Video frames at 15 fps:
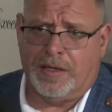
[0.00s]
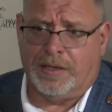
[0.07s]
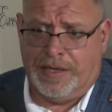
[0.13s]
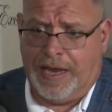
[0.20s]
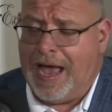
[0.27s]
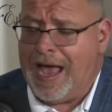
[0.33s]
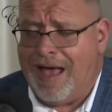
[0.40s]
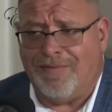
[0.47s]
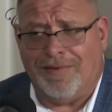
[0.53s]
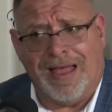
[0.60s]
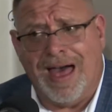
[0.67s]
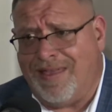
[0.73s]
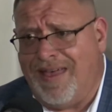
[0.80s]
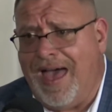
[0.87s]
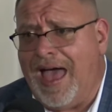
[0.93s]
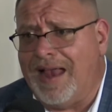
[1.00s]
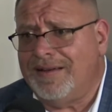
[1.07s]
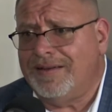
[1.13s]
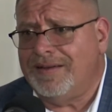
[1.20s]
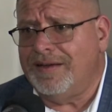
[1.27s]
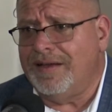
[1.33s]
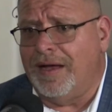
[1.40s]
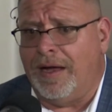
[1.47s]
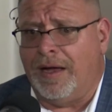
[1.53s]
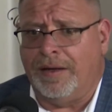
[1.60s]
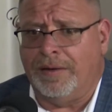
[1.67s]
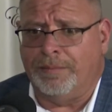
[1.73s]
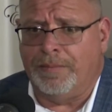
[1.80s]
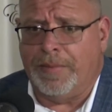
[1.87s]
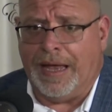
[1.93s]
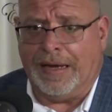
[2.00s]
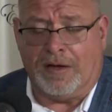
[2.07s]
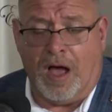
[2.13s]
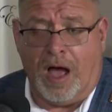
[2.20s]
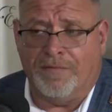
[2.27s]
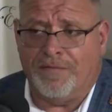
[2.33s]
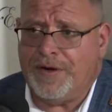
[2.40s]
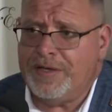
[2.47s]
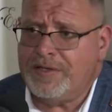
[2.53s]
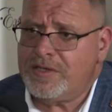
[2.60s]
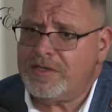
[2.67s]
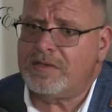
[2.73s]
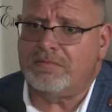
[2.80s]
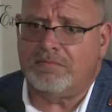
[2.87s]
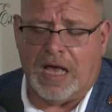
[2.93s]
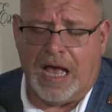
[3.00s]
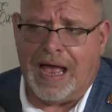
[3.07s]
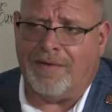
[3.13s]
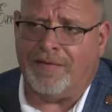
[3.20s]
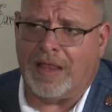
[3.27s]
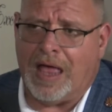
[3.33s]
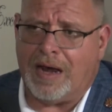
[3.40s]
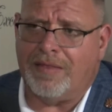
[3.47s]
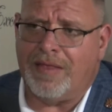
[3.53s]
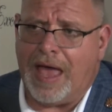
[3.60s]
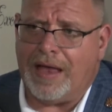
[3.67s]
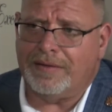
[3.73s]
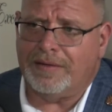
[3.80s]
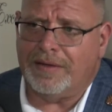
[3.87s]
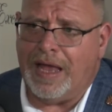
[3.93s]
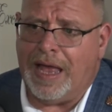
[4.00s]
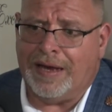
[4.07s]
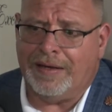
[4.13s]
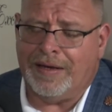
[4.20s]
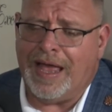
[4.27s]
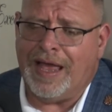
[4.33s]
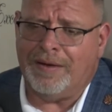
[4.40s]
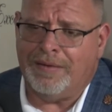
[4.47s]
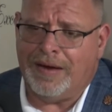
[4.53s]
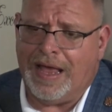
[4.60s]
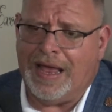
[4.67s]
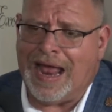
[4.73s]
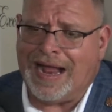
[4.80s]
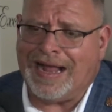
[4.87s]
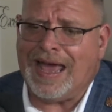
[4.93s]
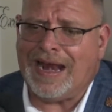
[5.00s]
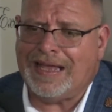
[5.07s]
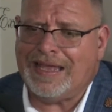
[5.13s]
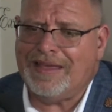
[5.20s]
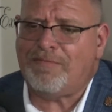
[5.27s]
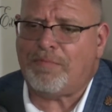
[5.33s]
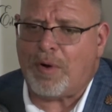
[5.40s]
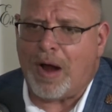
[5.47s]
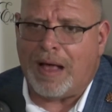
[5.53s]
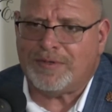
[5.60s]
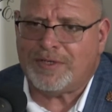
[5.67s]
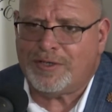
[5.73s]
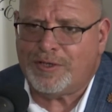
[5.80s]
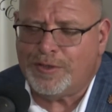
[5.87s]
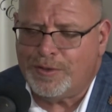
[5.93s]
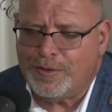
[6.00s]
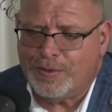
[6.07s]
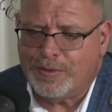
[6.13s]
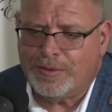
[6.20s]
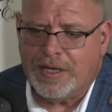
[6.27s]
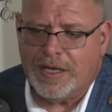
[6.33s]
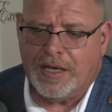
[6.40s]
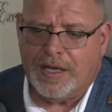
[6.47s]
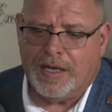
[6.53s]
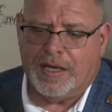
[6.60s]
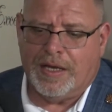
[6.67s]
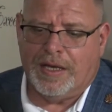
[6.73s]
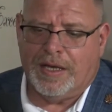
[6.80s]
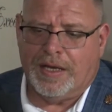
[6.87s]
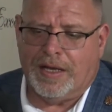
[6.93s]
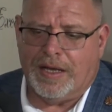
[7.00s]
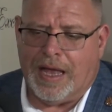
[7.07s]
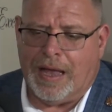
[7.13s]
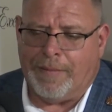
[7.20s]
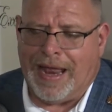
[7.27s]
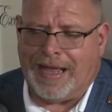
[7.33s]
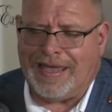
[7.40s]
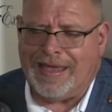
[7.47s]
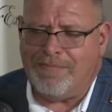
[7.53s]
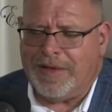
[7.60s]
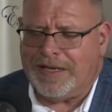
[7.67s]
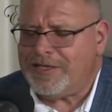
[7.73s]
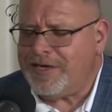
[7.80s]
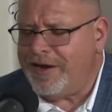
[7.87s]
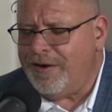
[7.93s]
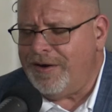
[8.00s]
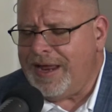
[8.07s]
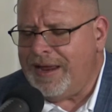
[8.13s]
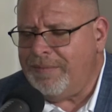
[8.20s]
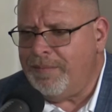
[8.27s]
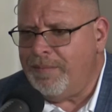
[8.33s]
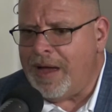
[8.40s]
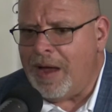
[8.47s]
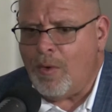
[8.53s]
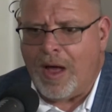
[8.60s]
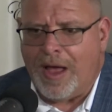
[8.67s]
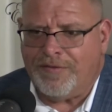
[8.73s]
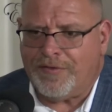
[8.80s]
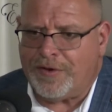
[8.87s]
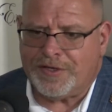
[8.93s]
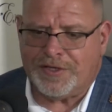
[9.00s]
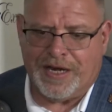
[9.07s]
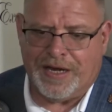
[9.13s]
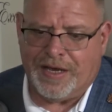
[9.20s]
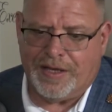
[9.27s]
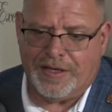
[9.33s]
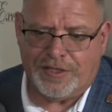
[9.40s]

Yeah, I have a lot of that. Um, and confidence, I have a lot of that. And, and, and I got to give props to, I mean, I keep mentioning her name, my wife, Christina.